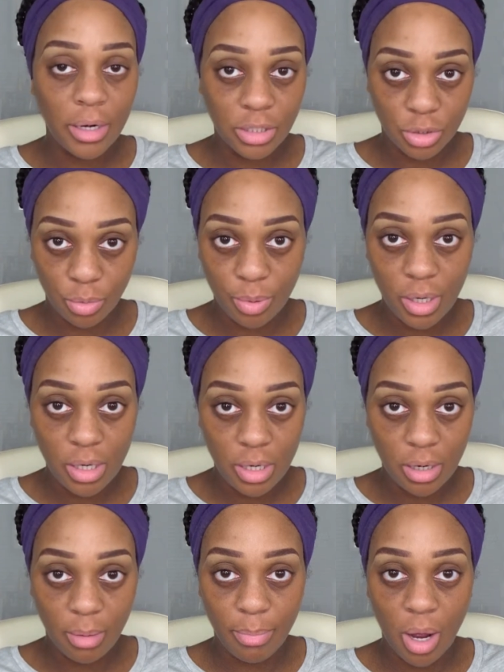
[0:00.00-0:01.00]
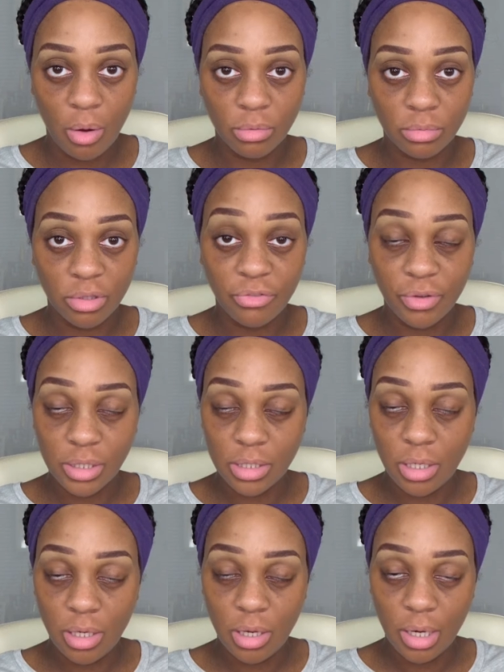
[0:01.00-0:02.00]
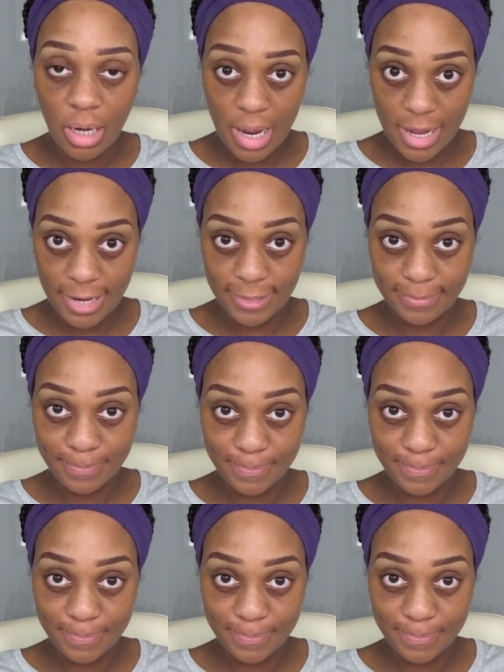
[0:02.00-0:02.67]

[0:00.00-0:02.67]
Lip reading: honest opinion about the Fenty line.